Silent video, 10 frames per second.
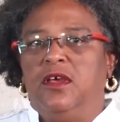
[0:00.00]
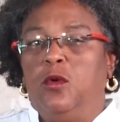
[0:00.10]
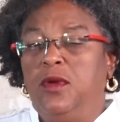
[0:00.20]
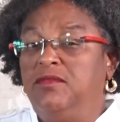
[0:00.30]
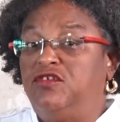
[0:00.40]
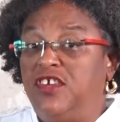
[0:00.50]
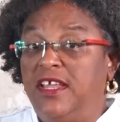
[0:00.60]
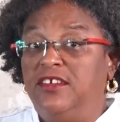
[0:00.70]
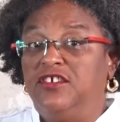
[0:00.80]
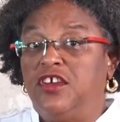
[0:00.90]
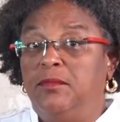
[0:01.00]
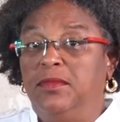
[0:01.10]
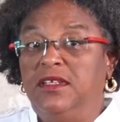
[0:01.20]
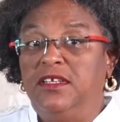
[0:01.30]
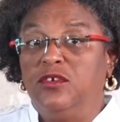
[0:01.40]
We've changed our
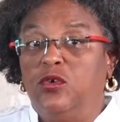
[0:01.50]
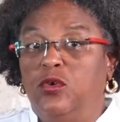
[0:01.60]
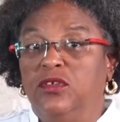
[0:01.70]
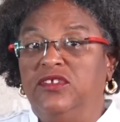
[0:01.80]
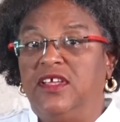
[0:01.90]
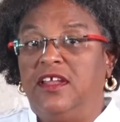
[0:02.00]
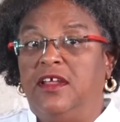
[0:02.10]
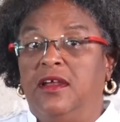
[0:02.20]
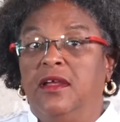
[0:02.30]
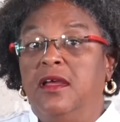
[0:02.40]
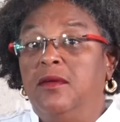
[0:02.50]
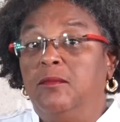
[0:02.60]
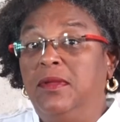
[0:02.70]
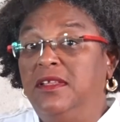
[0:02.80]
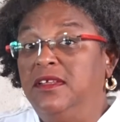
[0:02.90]
building codes and are
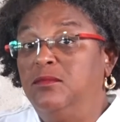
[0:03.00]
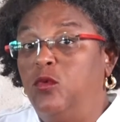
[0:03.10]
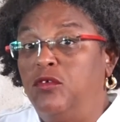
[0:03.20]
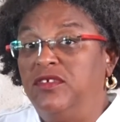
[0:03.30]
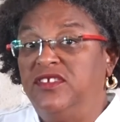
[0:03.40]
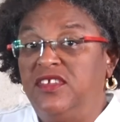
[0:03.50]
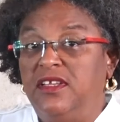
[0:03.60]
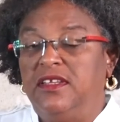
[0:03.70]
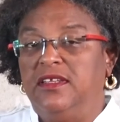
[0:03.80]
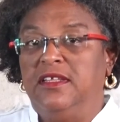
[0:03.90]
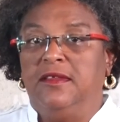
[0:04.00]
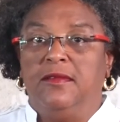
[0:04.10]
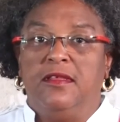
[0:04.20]
building more resiliently.